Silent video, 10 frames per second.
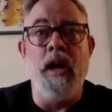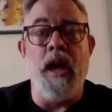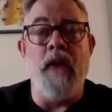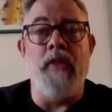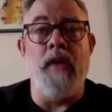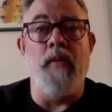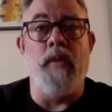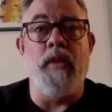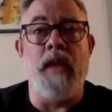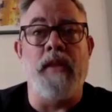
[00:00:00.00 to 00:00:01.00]
And then
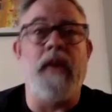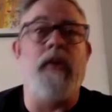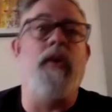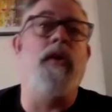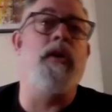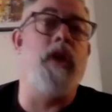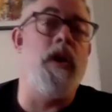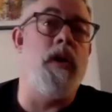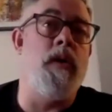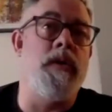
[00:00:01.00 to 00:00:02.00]
when they let her
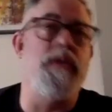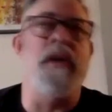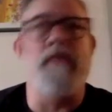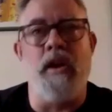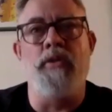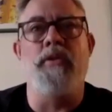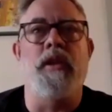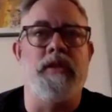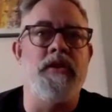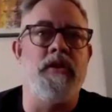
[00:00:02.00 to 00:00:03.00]
go, and this is after they also
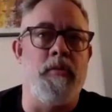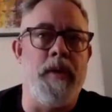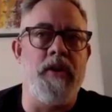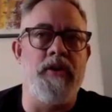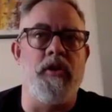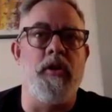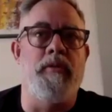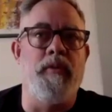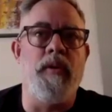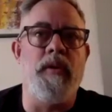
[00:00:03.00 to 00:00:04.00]
let that general manager go
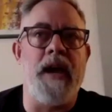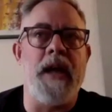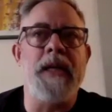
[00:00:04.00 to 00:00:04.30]
before that,